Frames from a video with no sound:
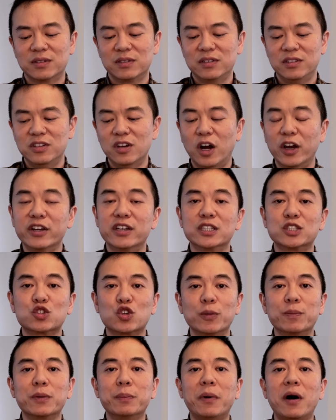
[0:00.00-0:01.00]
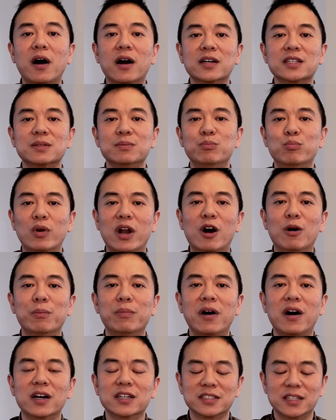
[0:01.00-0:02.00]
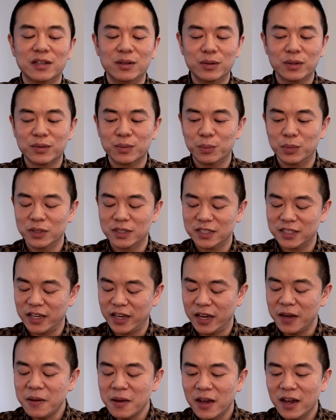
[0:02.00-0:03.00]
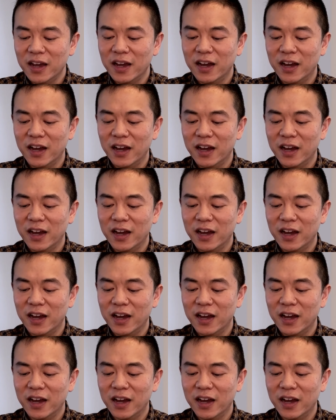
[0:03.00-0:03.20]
nondescript box, brown box that you would say.